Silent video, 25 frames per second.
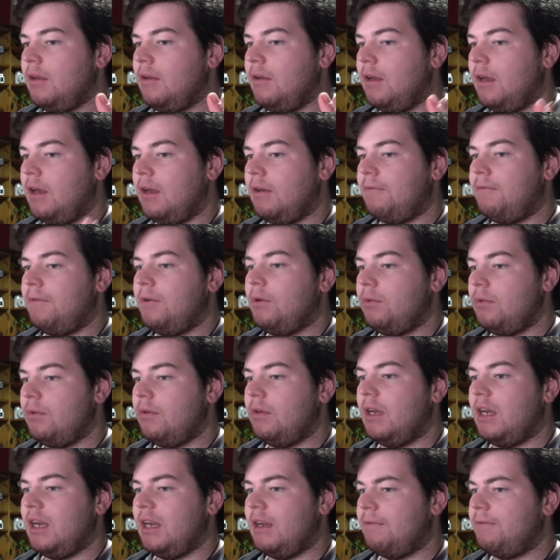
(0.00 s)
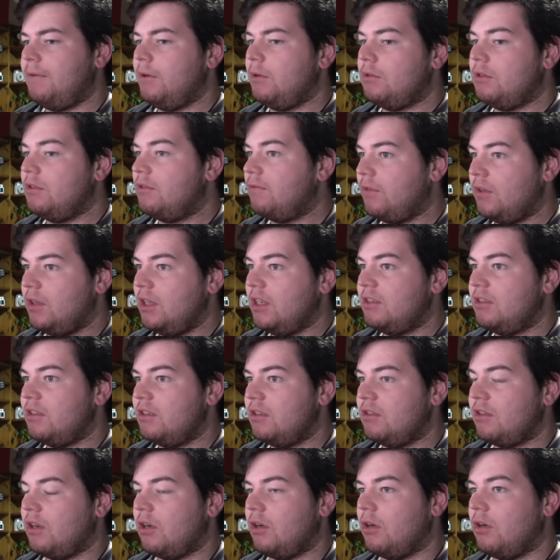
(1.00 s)
uh, fil uh, filters for this,
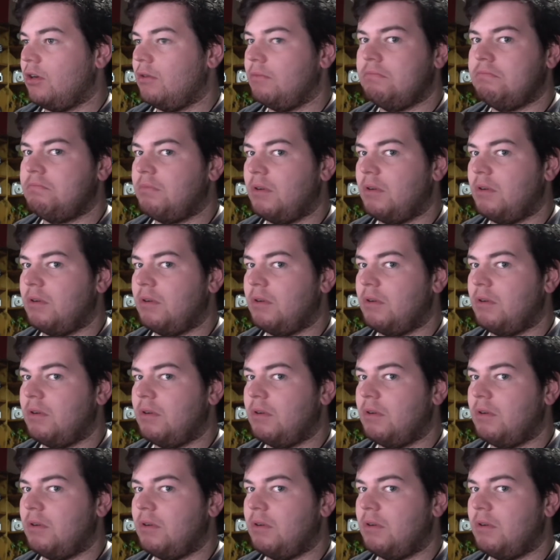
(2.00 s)
so